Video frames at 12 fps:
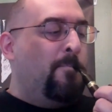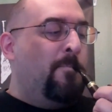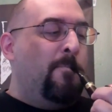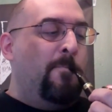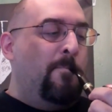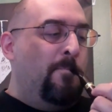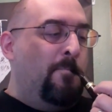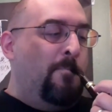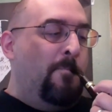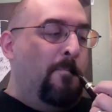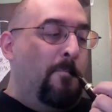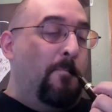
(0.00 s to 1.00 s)

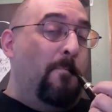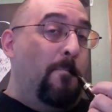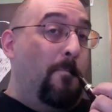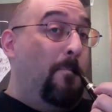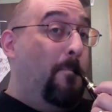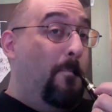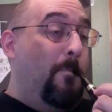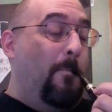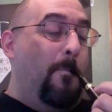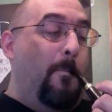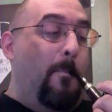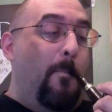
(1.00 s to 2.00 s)

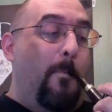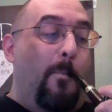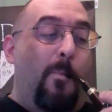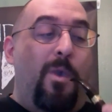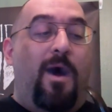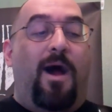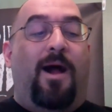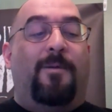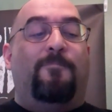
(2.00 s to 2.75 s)
Nothing is said.